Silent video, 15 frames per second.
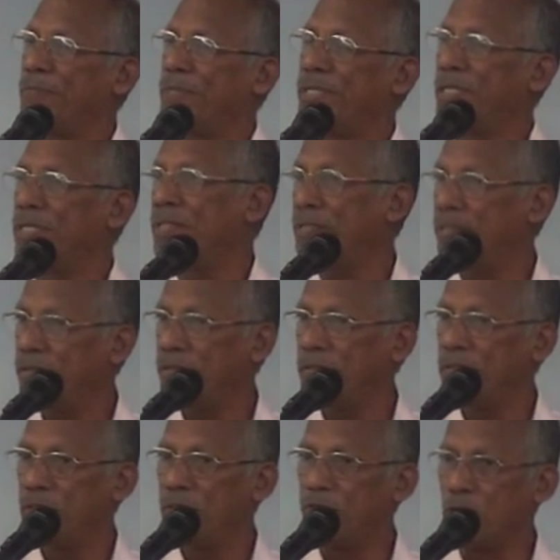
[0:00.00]
epistles,
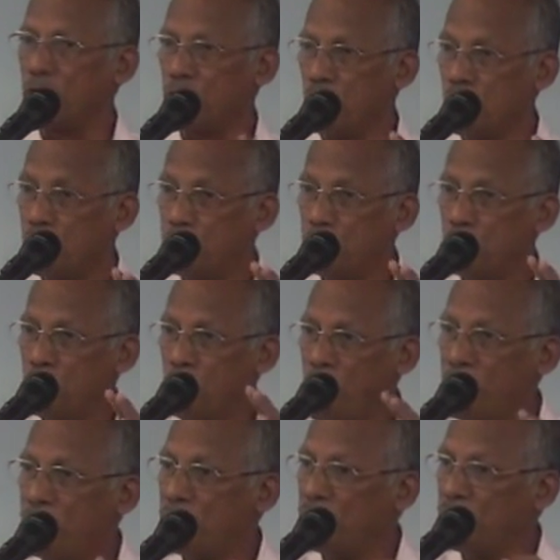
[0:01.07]
for those who
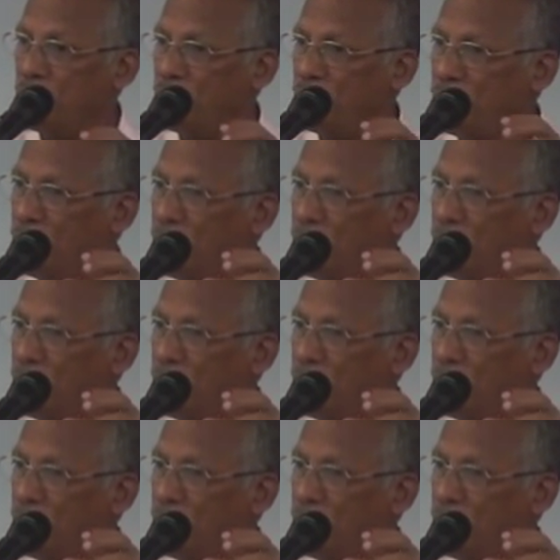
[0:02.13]
want to